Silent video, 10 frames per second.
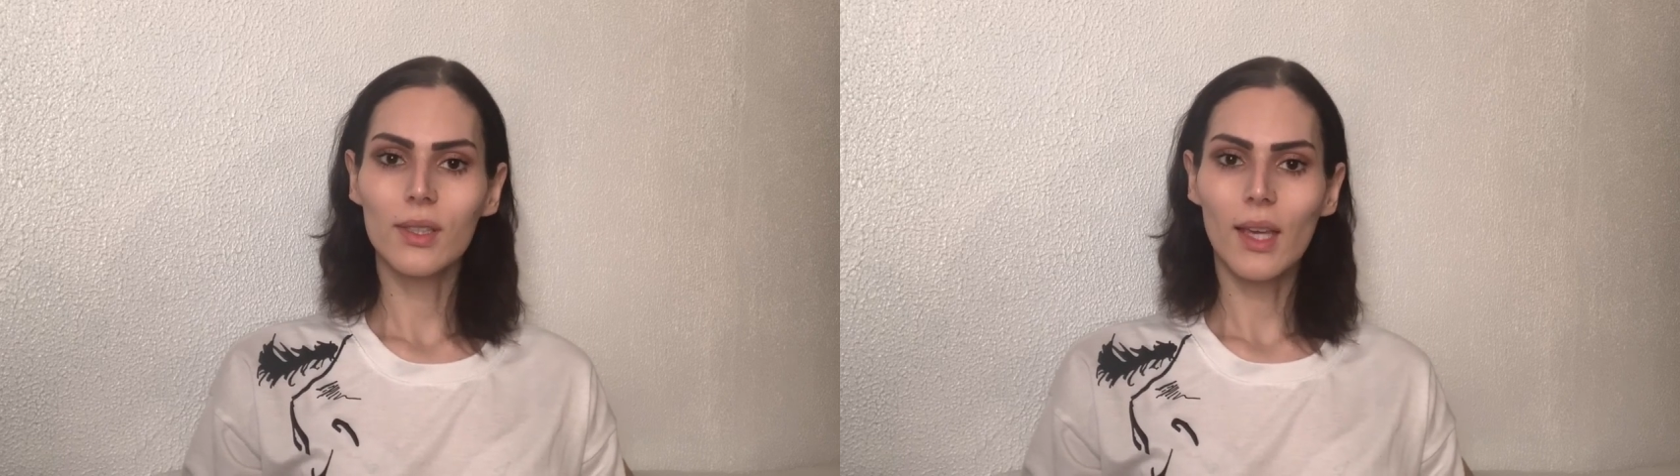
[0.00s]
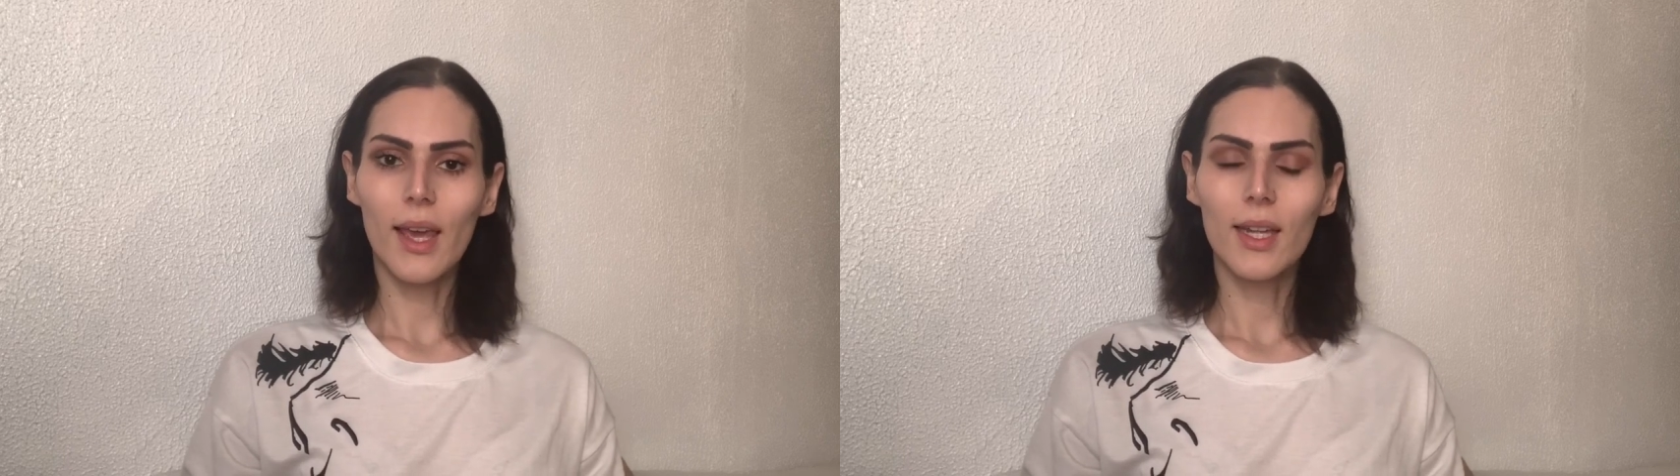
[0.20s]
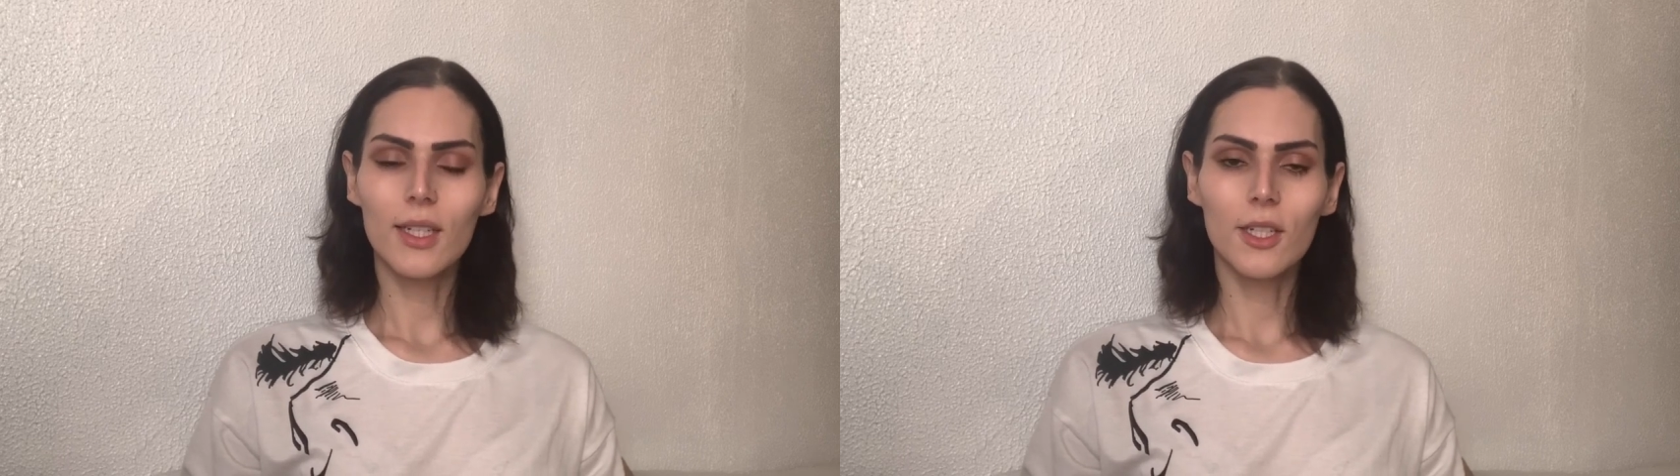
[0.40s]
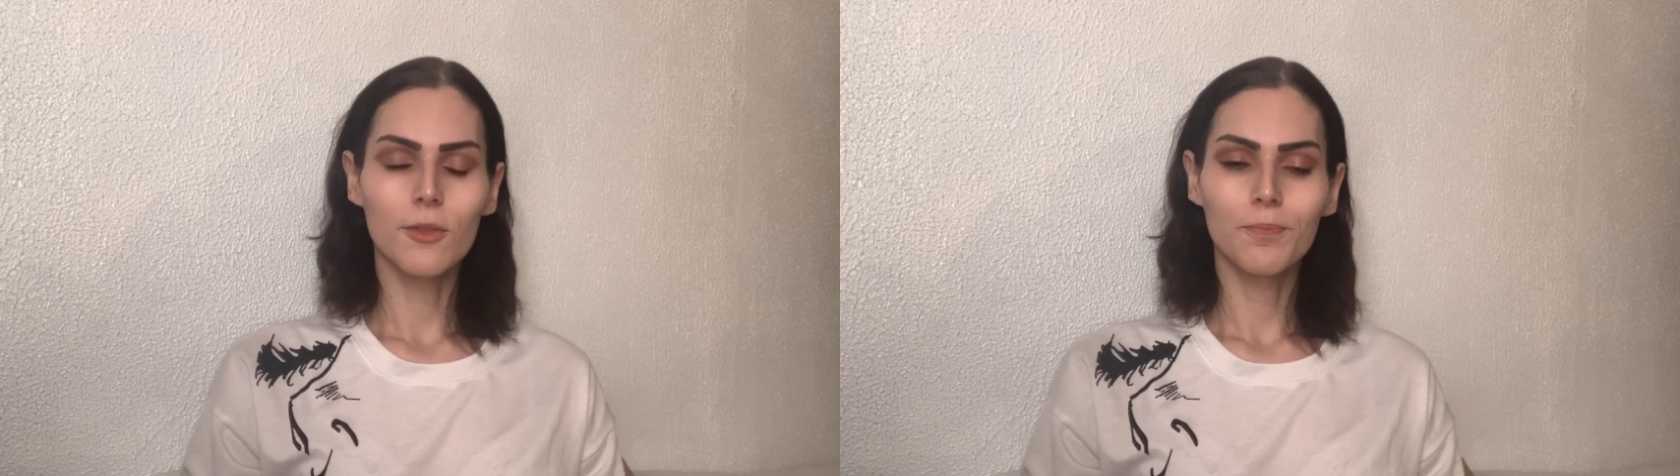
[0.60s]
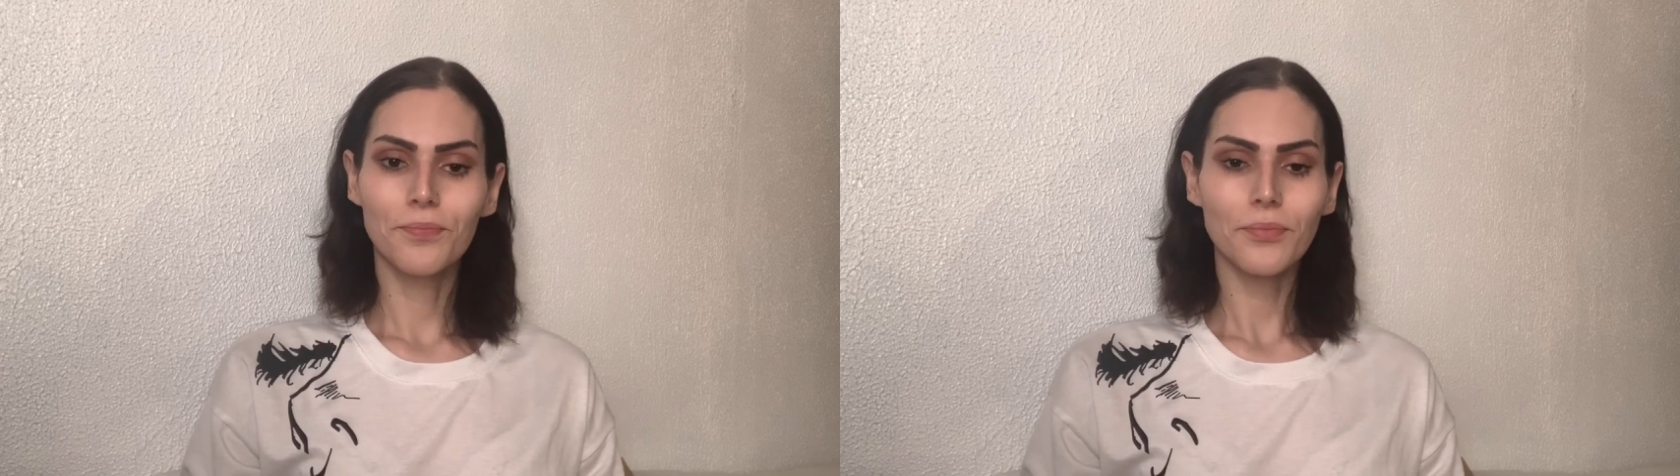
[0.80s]
and
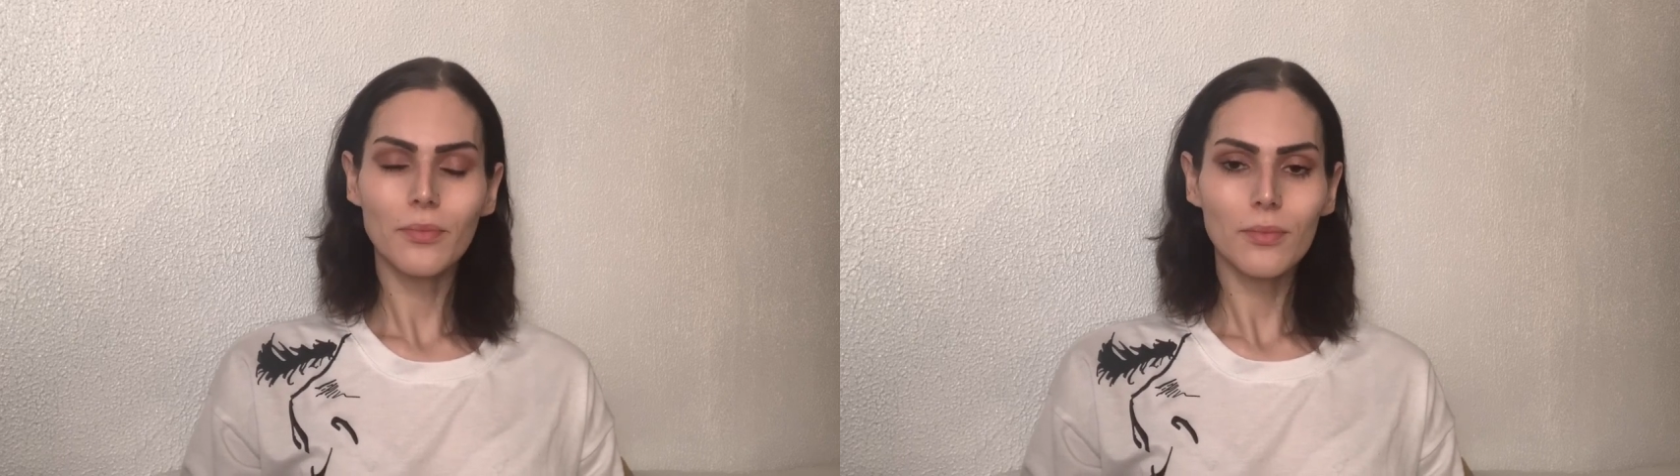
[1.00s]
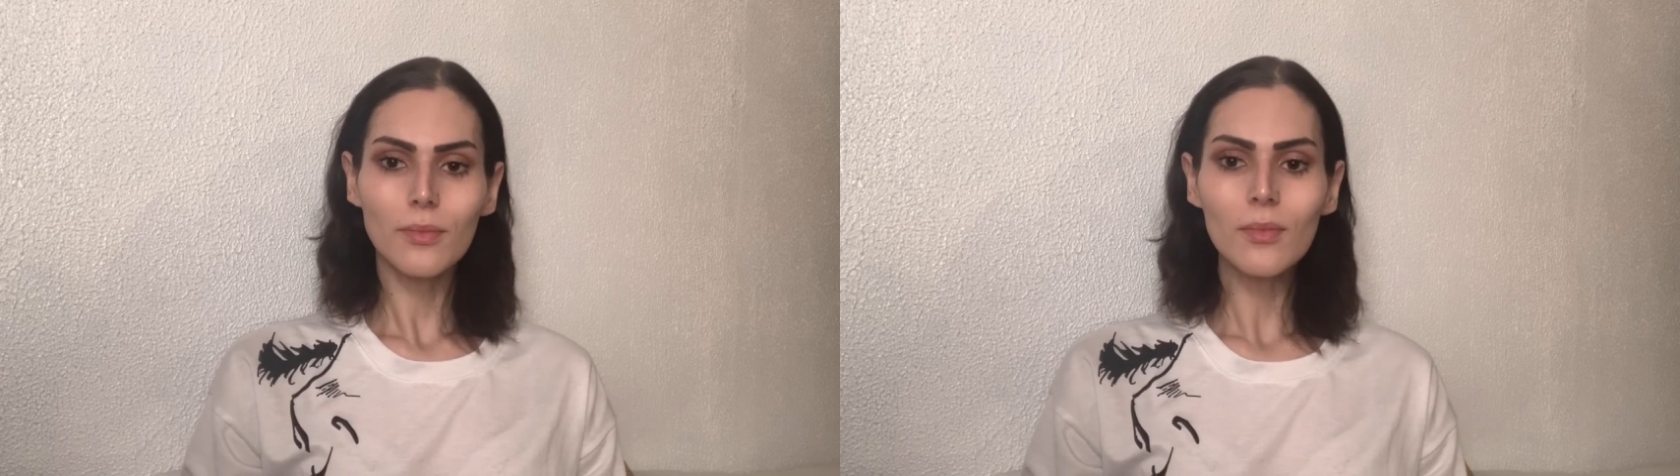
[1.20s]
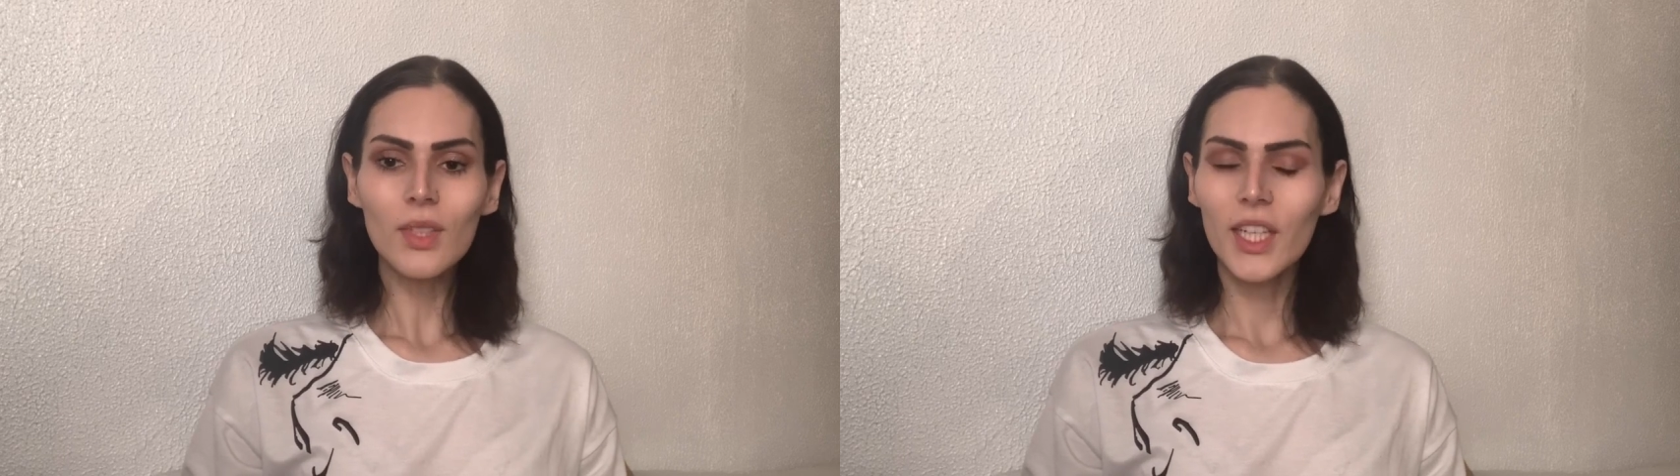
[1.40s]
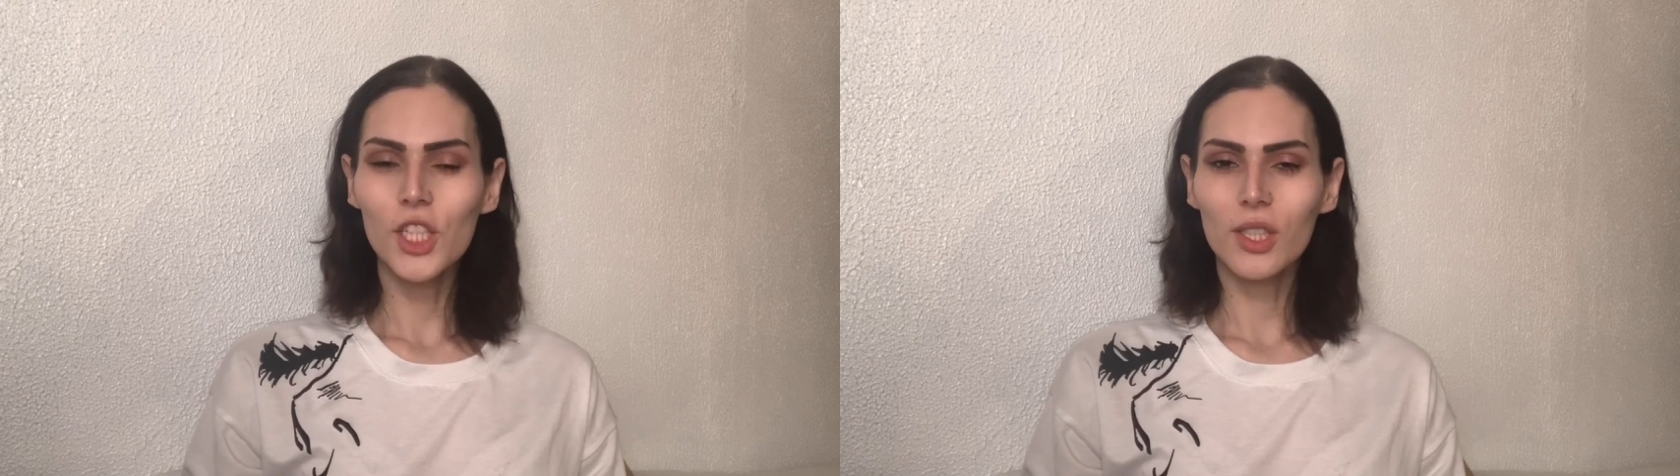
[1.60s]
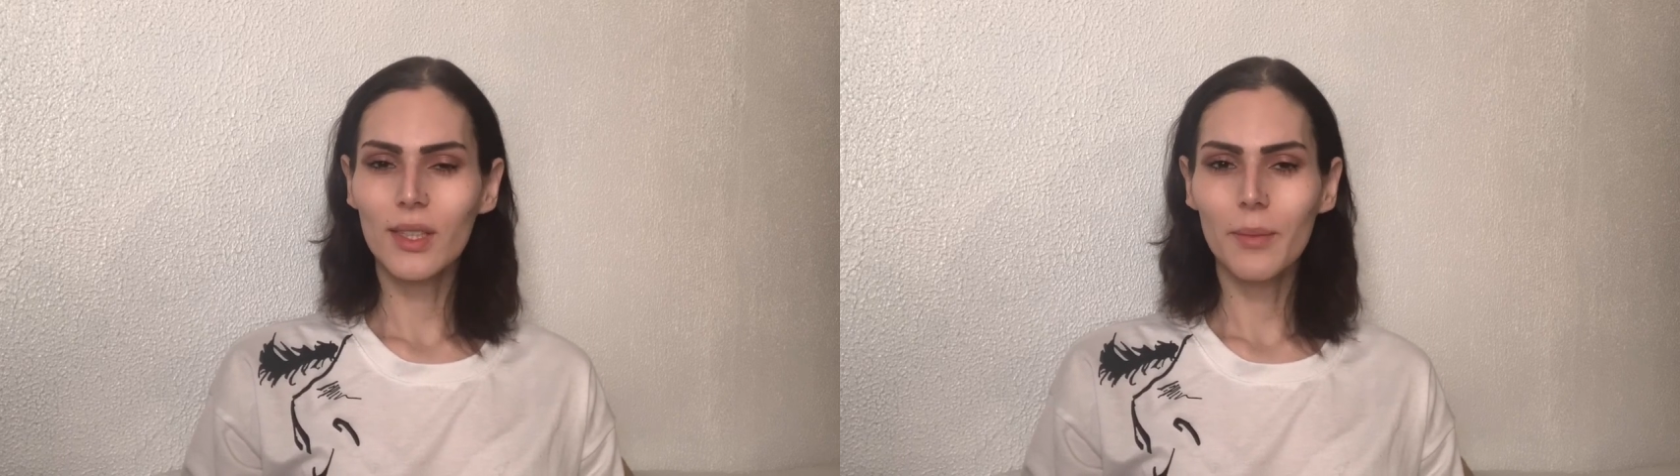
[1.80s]
it
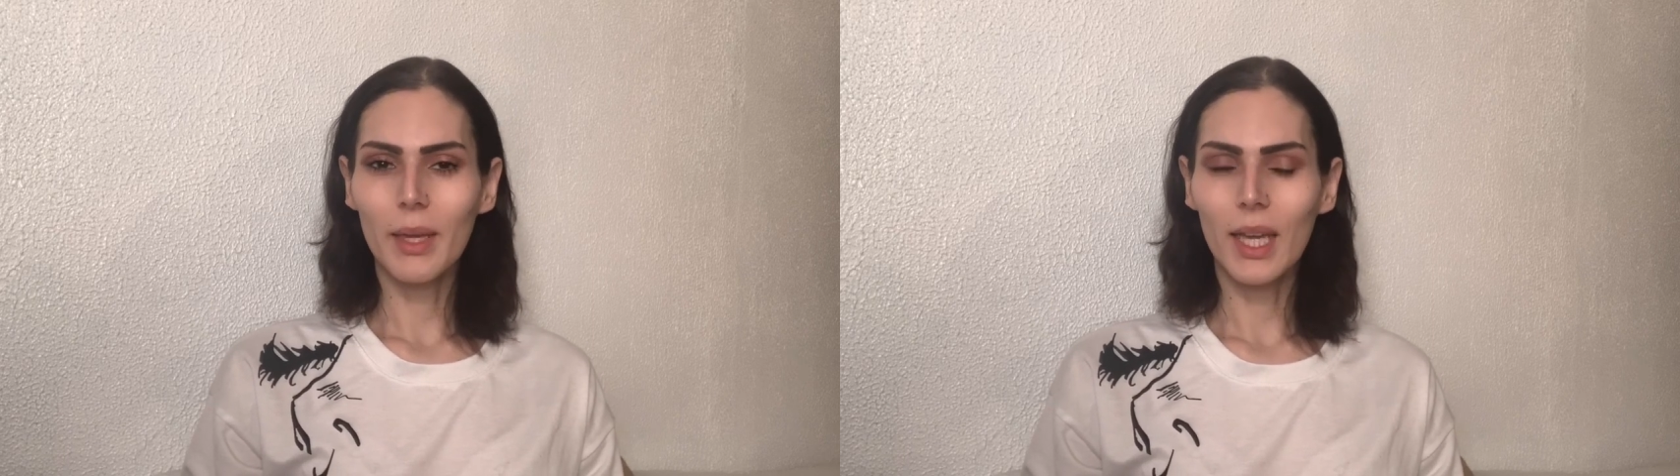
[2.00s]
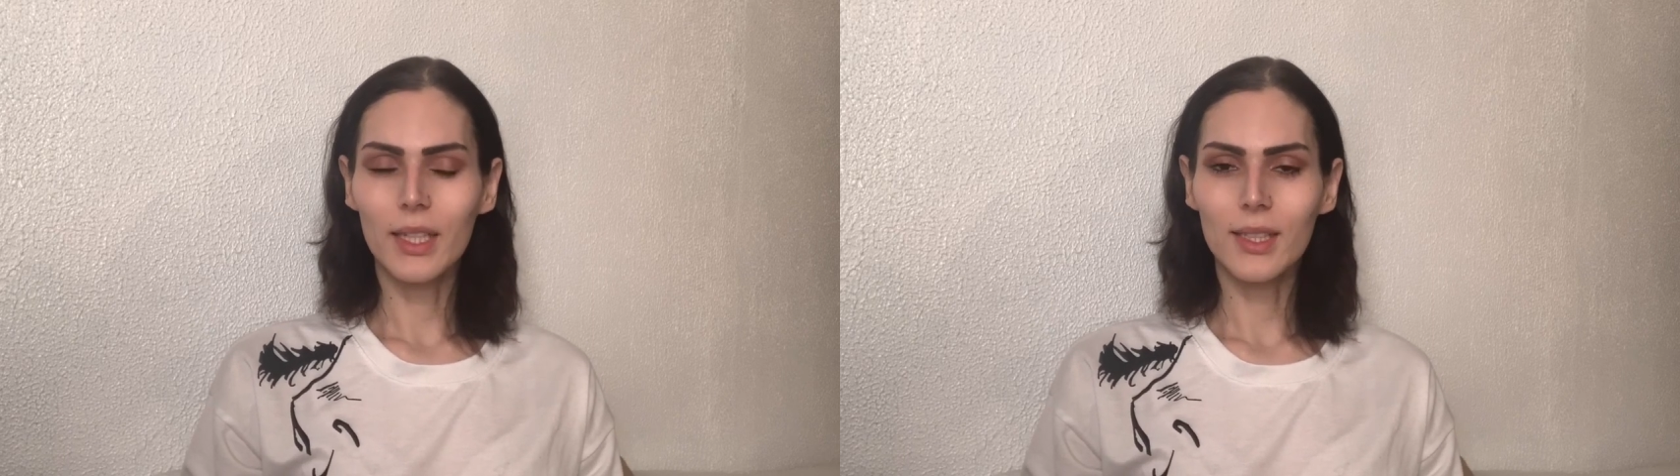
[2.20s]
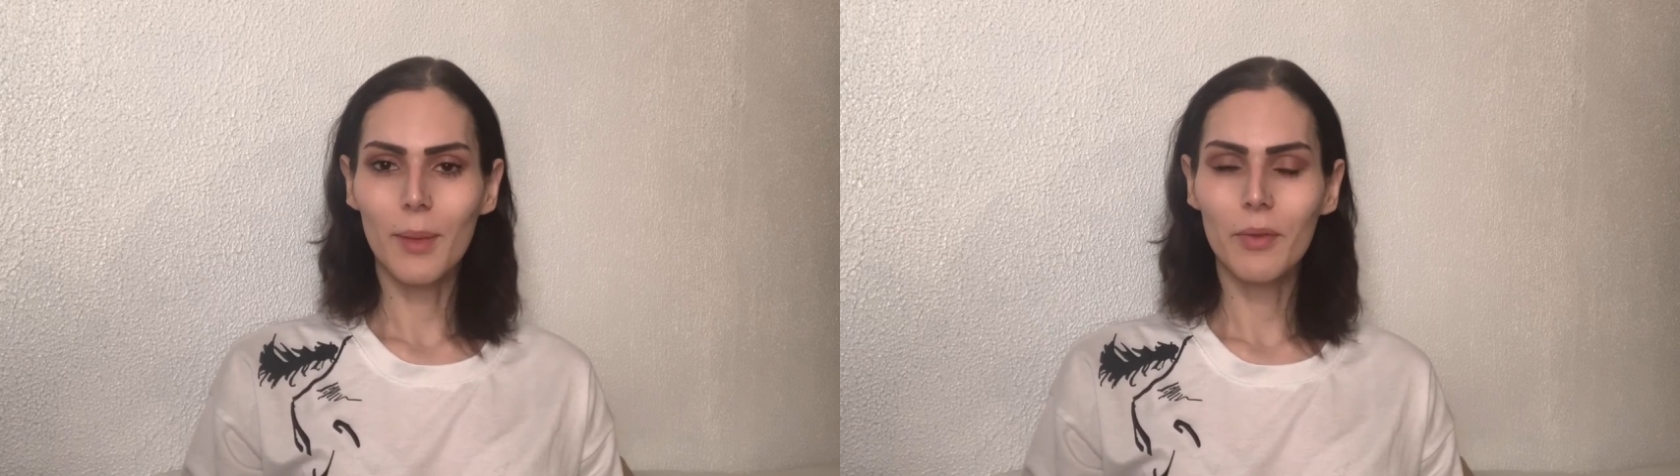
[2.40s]
just didn't make any type of